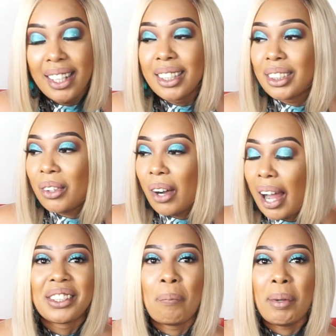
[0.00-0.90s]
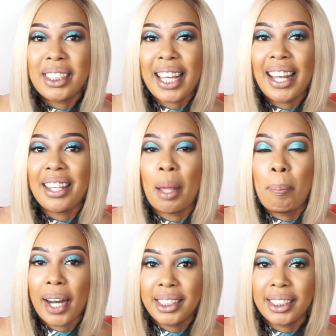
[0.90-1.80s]
So so basically the
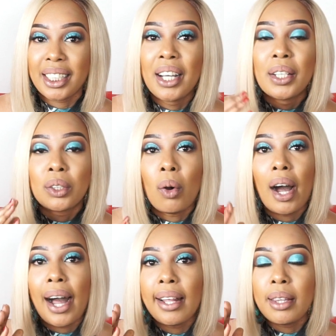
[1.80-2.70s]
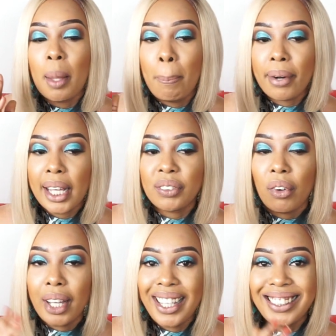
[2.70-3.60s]
prices. So the price
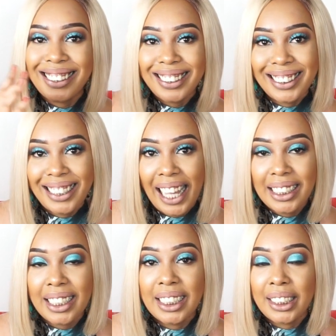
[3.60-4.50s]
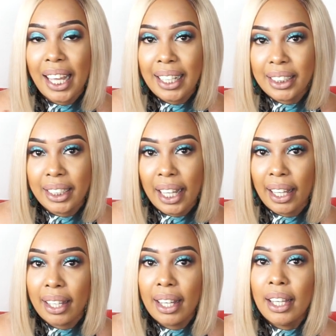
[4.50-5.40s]
for each set is
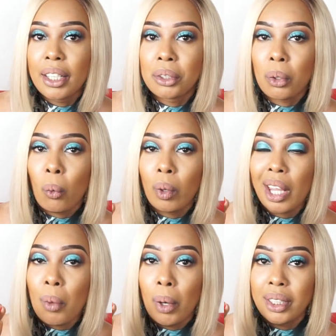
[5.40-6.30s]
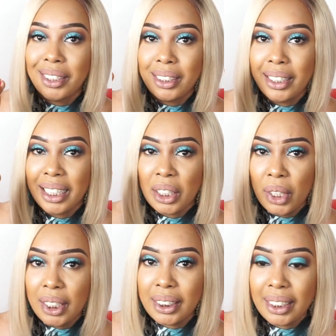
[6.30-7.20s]
80k. So whether you want the
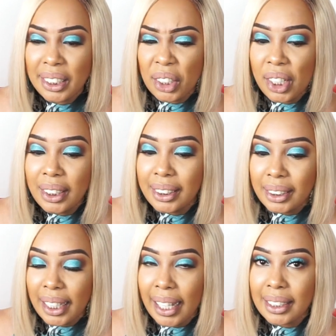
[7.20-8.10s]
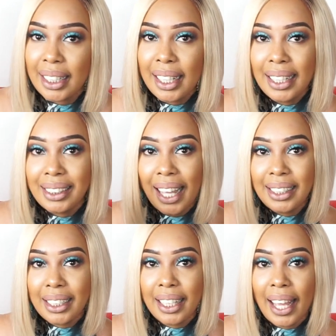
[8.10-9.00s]
Tetanil set, it's
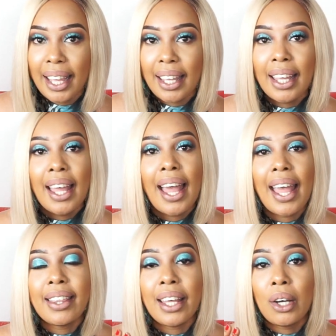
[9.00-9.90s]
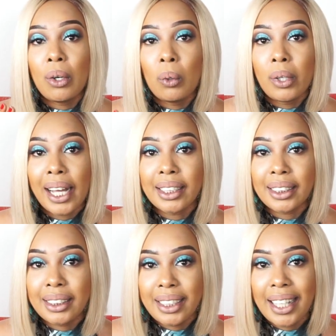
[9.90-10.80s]
80k, and the
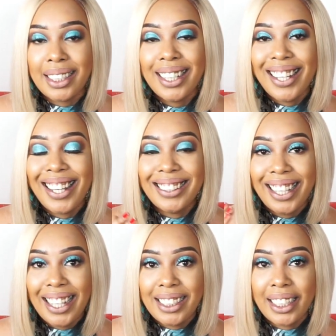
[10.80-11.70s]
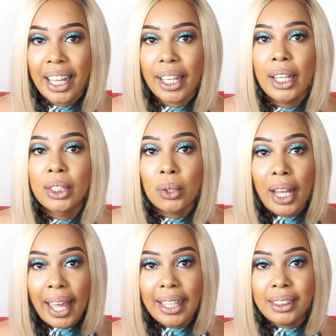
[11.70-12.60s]
Glutax set is 80k. So
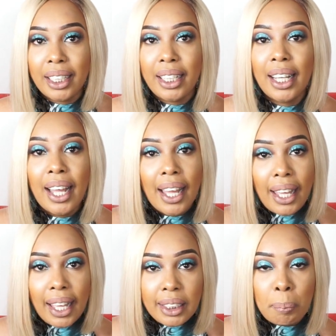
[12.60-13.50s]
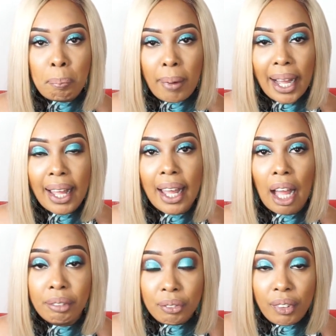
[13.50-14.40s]
like I said, each pack
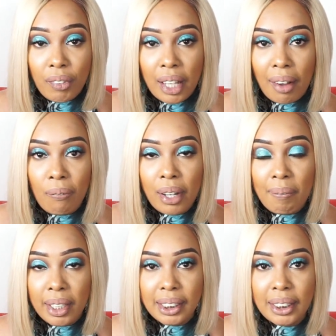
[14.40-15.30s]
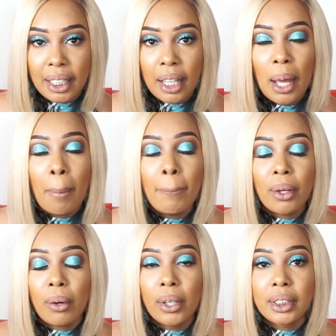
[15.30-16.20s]
comes with a vitamin C,
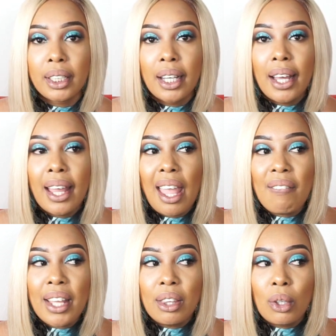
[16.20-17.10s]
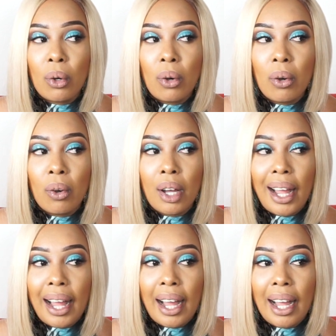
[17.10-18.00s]
because even though
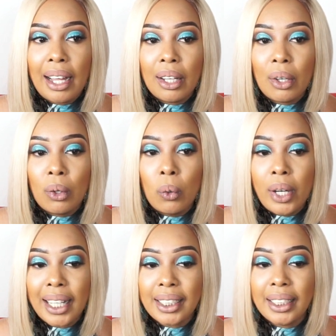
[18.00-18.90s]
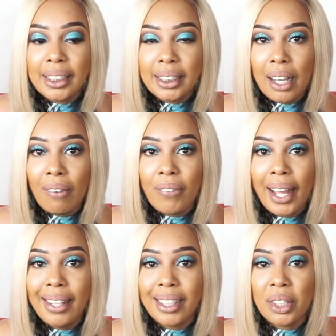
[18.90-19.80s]
Glutax itself
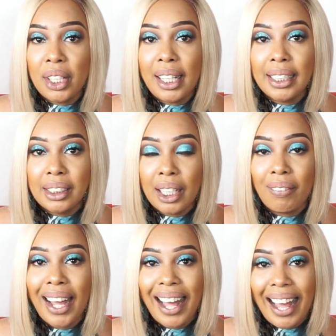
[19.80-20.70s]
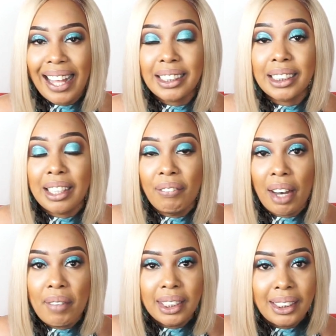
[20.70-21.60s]
and Tetanil itself has some vitamin